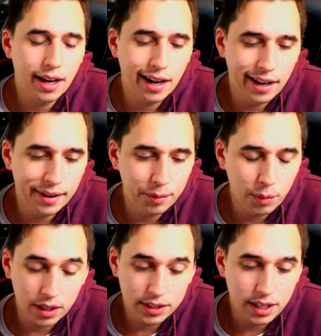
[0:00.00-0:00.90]
And
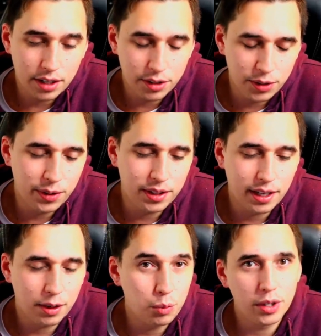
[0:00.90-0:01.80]
when I started doing that,
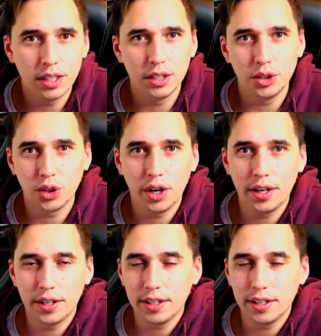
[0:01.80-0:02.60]
I really enjoyed it.